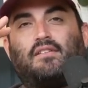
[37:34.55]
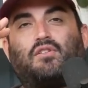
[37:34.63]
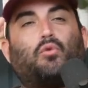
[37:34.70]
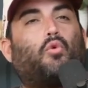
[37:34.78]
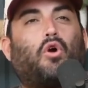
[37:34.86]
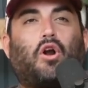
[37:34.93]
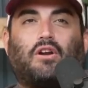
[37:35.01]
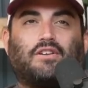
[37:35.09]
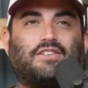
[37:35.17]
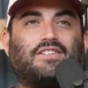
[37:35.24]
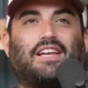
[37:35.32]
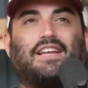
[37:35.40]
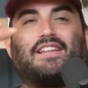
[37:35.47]
The
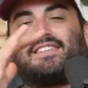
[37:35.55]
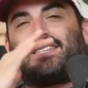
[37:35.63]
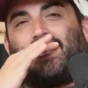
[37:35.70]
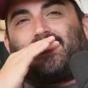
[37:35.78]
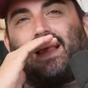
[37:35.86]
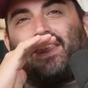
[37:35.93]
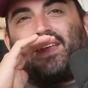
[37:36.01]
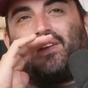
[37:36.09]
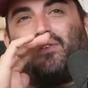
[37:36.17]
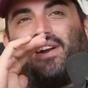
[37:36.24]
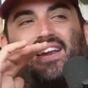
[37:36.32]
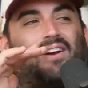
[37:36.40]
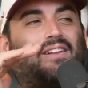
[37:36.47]
worst. Like it's like nothing you
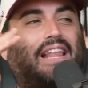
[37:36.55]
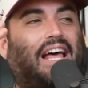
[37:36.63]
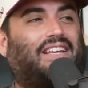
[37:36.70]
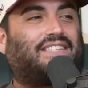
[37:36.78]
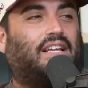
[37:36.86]
want to hear less